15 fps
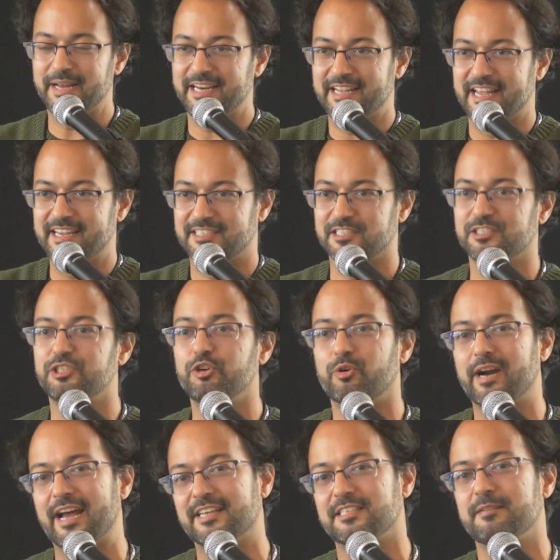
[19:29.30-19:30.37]
cases,
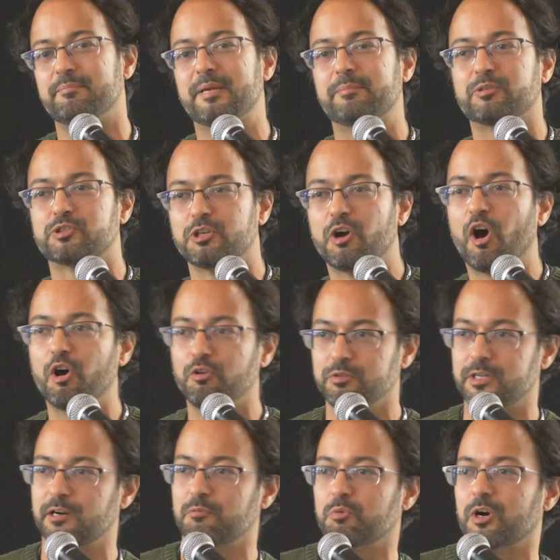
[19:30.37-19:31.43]
you're asking people to own
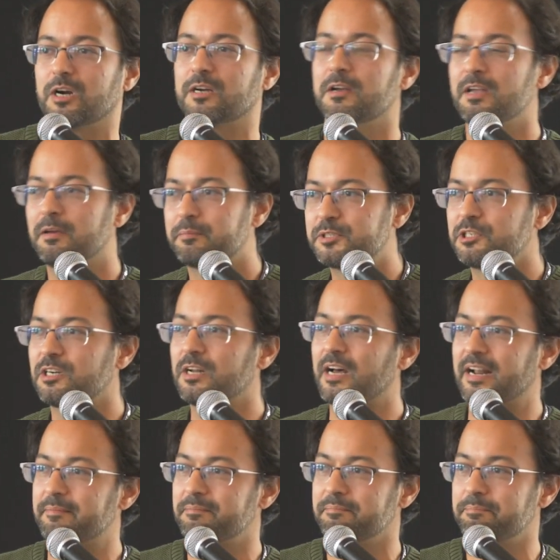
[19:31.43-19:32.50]
their work, but you're
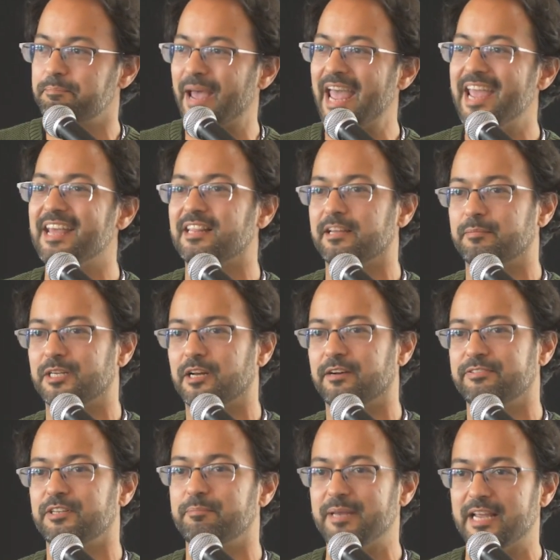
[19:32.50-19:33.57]
not paying them
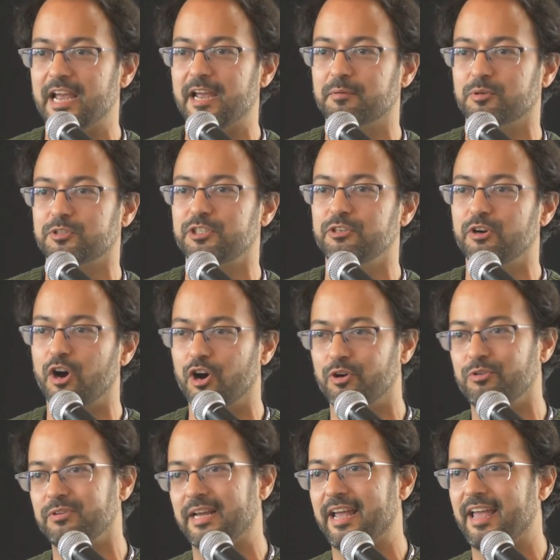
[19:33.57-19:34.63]
enough to be able to
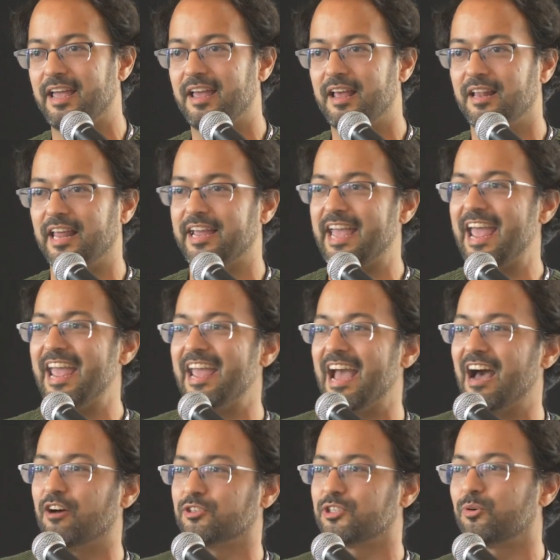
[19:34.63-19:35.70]
own like a
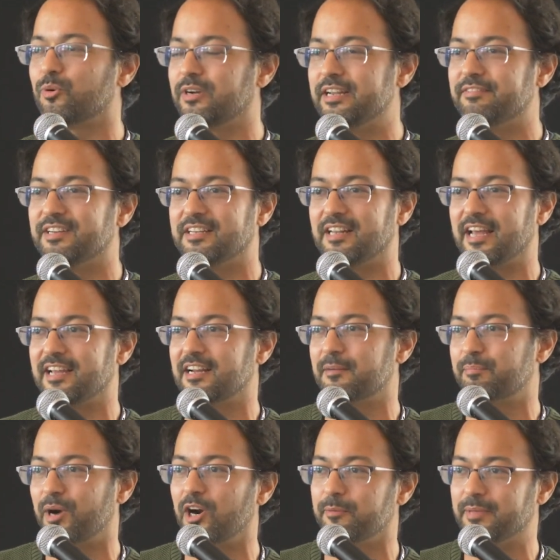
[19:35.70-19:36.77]
house or even like an
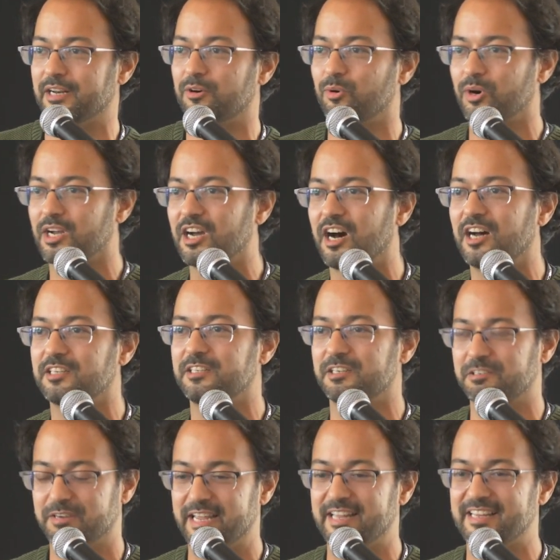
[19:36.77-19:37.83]
apartment or a
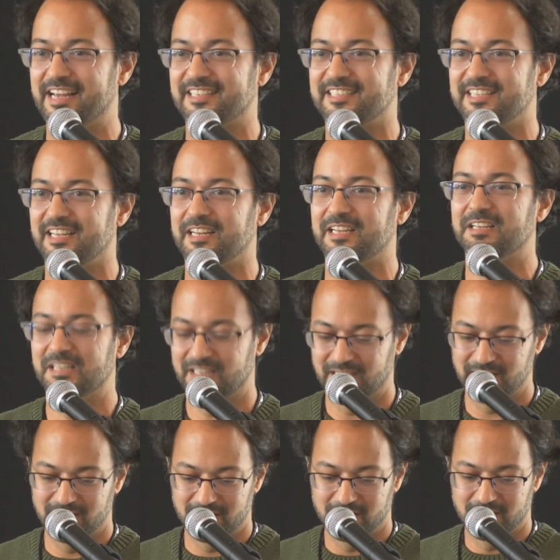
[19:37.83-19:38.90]
condo in that city.
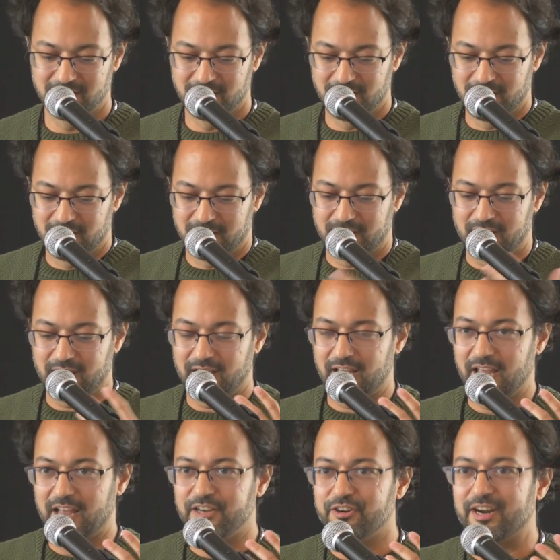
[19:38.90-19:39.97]

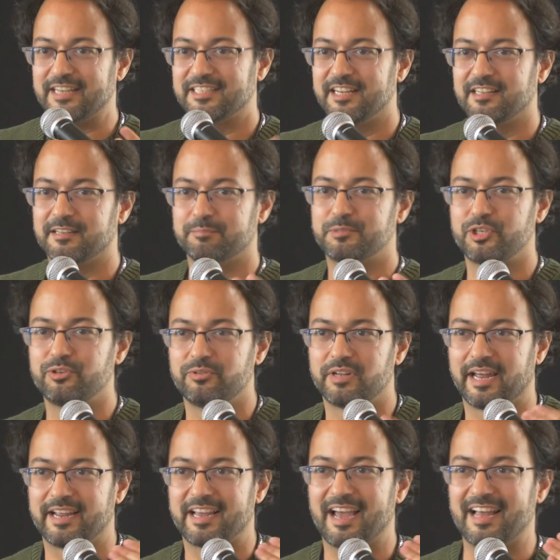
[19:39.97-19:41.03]
And you're asking them to
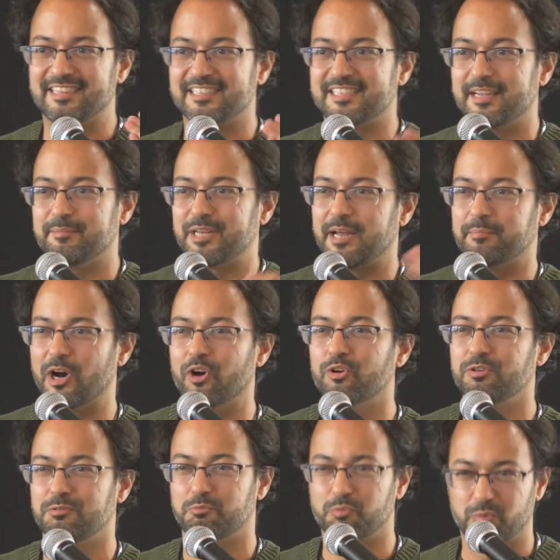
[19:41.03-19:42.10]
like at the same time
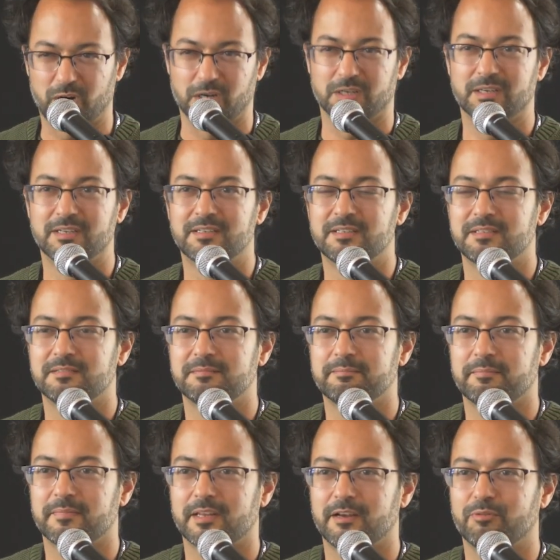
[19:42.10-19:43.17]
own work.
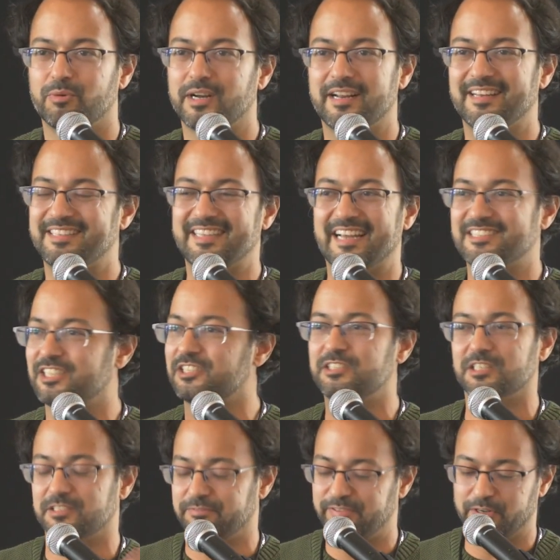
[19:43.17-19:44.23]
That just
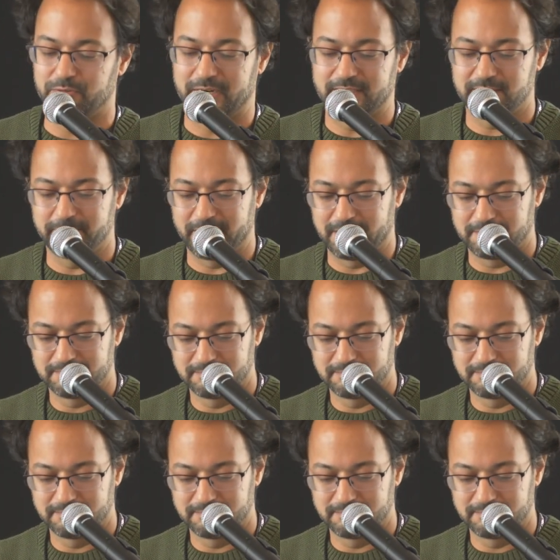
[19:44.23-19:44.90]
doesn't feel right to me.